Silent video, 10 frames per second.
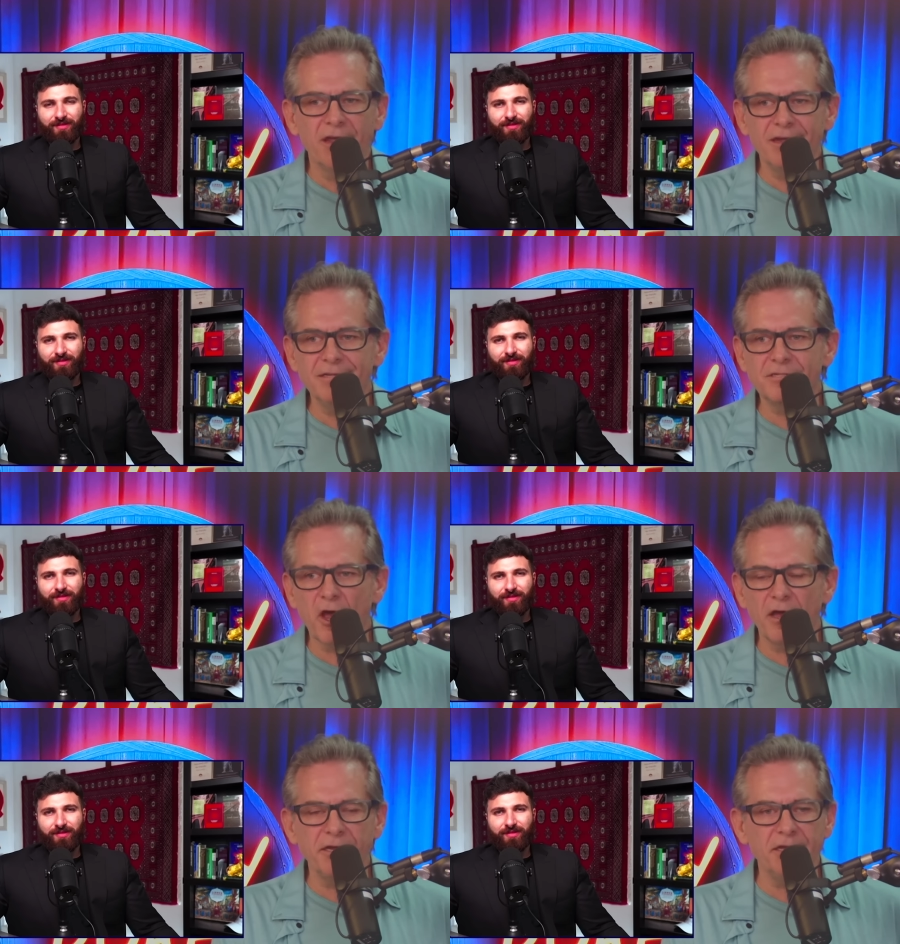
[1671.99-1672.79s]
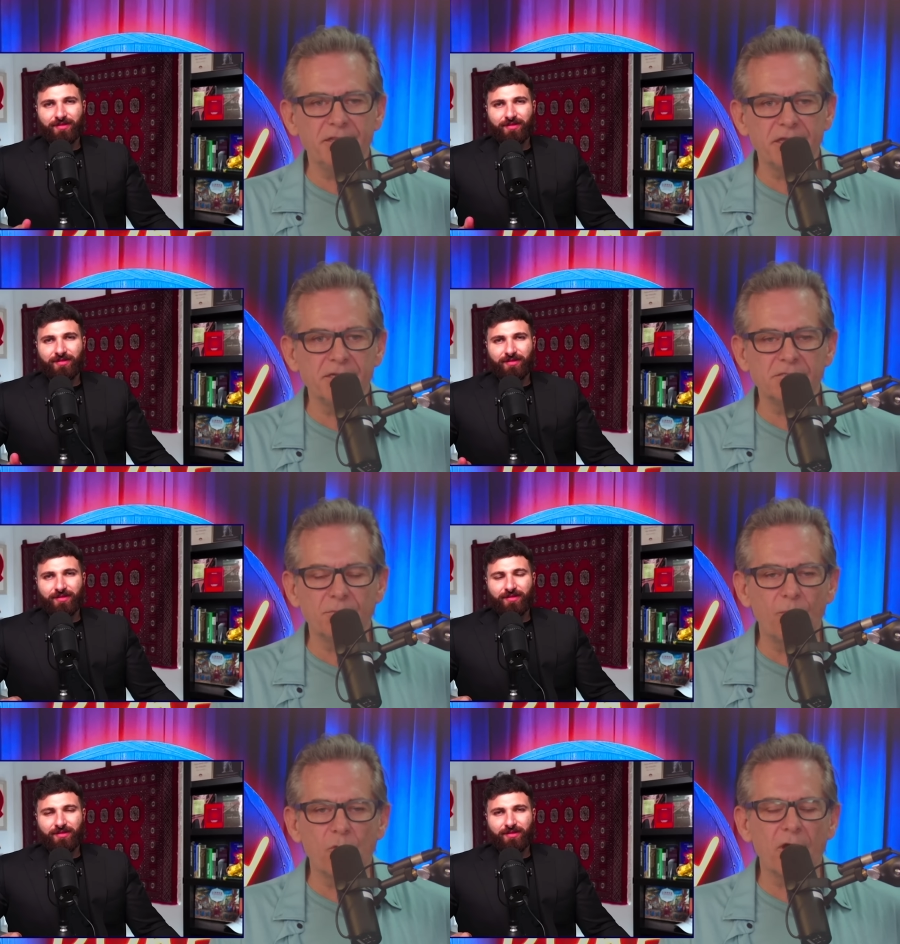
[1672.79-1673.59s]
Speaker 1: He's got, he thinks the
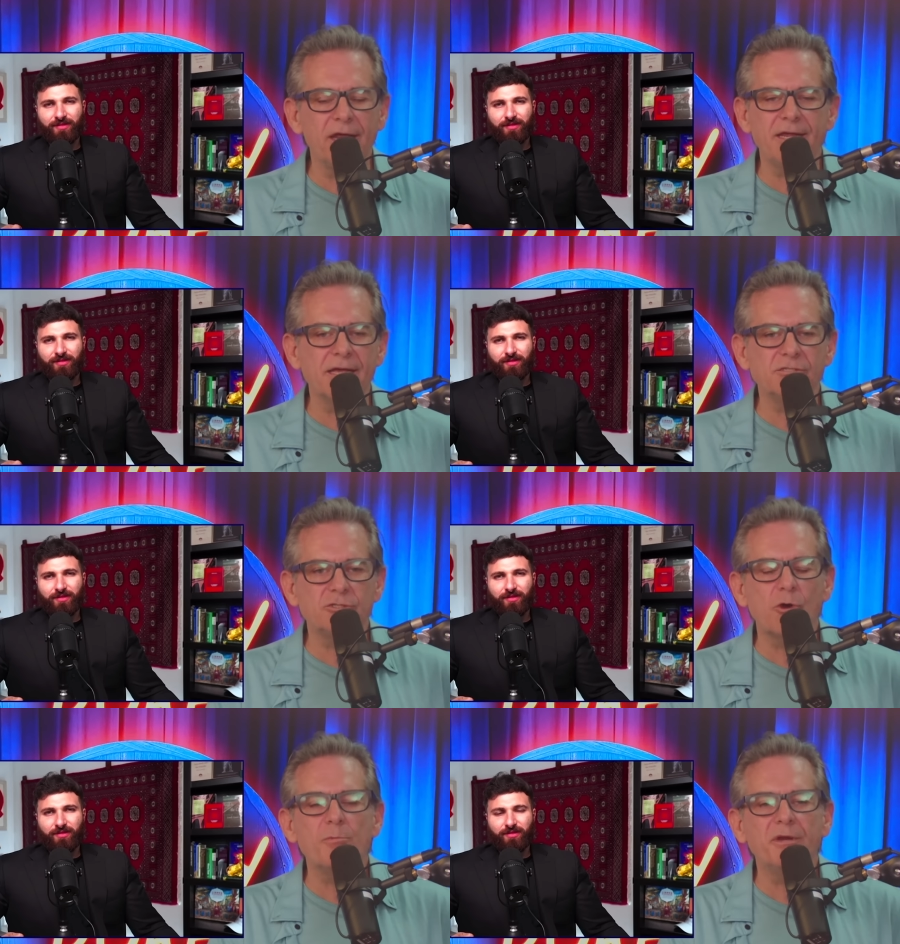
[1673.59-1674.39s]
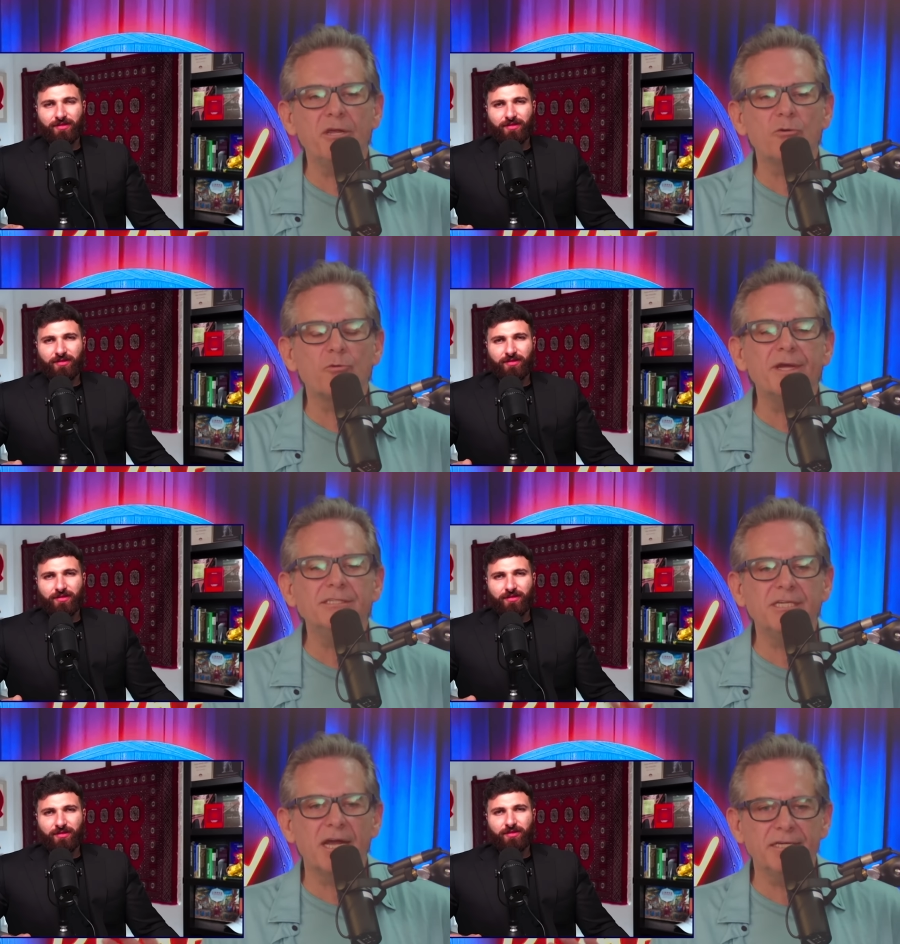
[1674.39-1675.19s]
border, he has so many
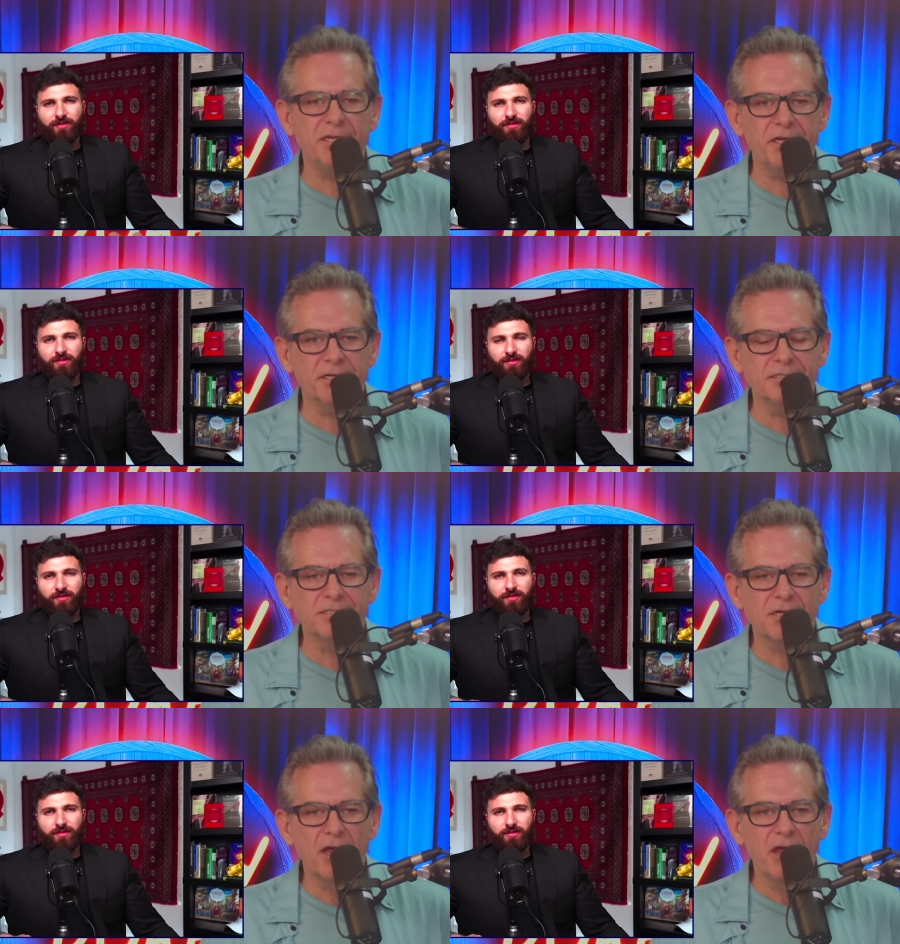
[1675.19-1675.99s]
crazy ideas.